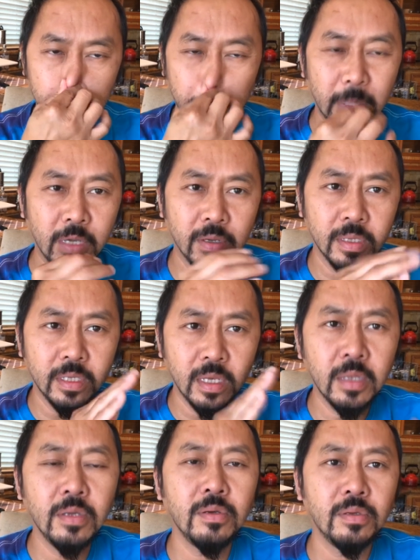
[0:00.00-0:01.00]
You
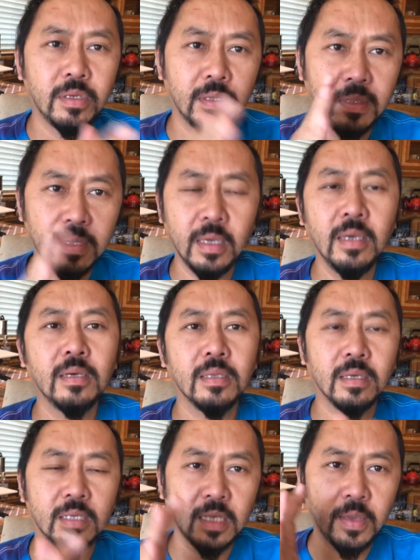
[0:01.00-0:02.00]
continue to think the
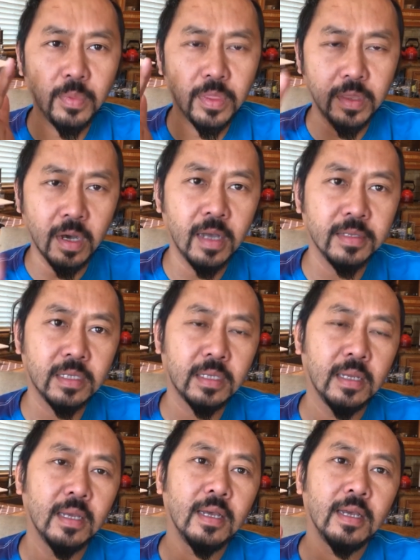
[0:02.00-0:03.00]
same thoughts
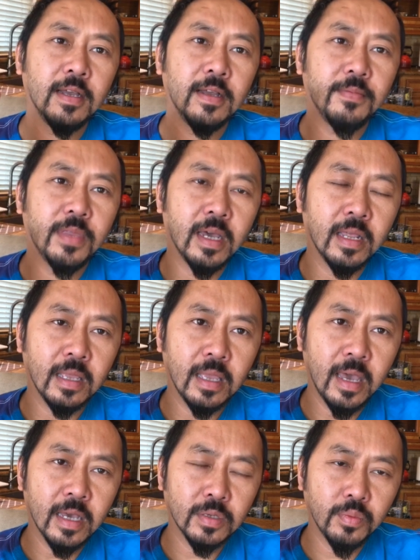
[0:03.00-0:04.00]
that
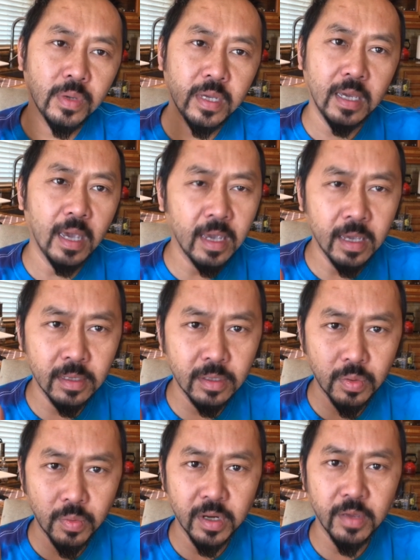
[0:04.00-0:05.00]
has regained
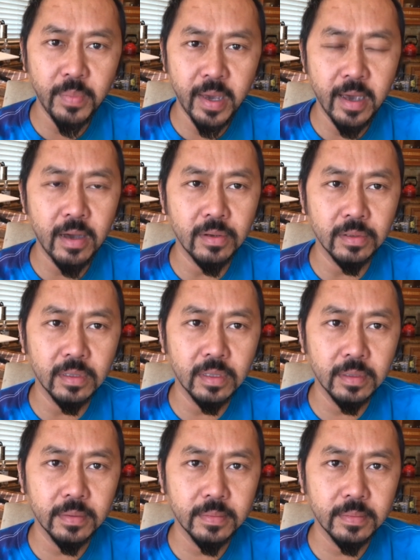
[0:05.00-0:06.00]
20 pounds.
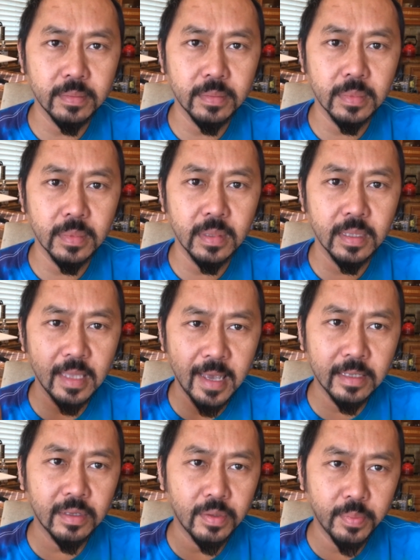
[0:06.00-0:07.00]

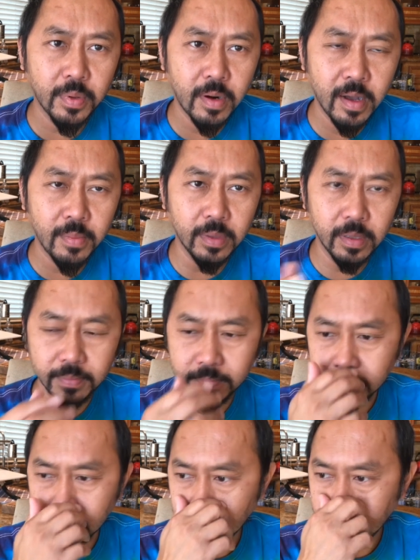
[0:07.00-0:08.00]
That's the problem.
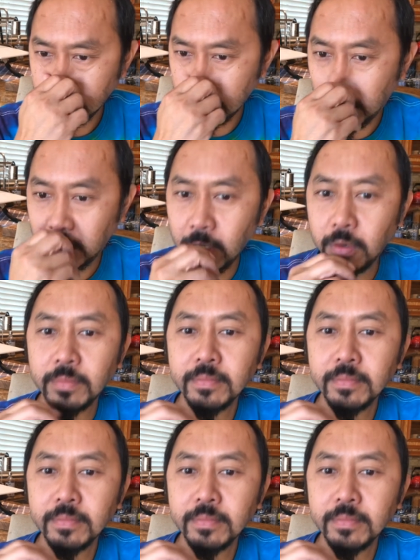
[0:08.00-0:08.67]
So,